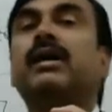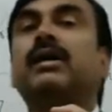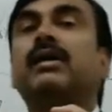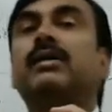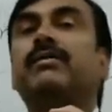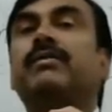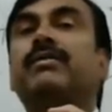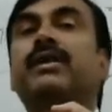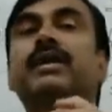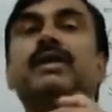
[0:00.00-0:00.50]

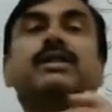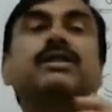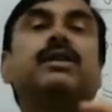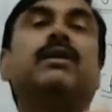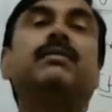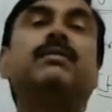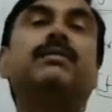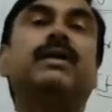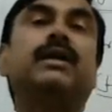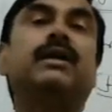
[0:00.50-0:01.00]
for
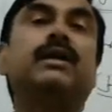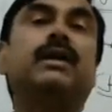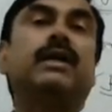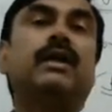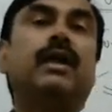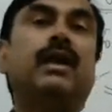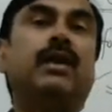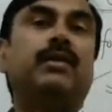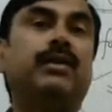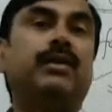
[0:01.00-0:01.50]
example,
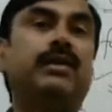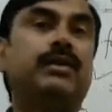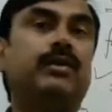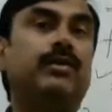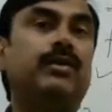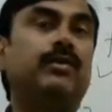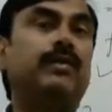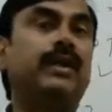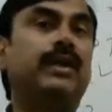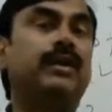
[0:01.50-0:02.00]
our
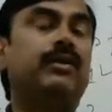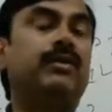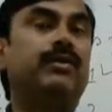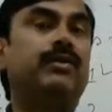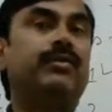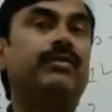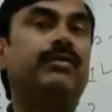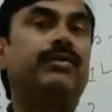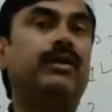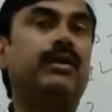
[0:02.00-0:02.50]
tomato
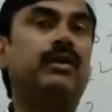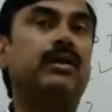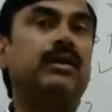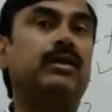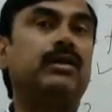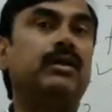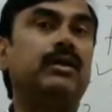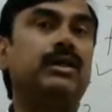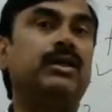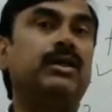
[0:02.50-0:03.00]
for
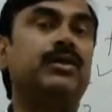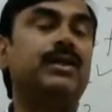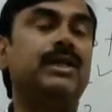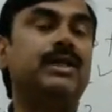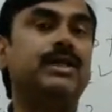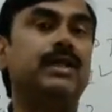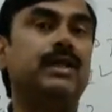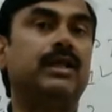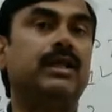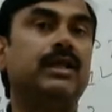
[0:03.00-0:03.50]
longer
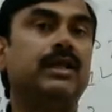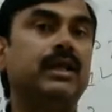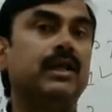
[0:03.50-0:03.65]
duration,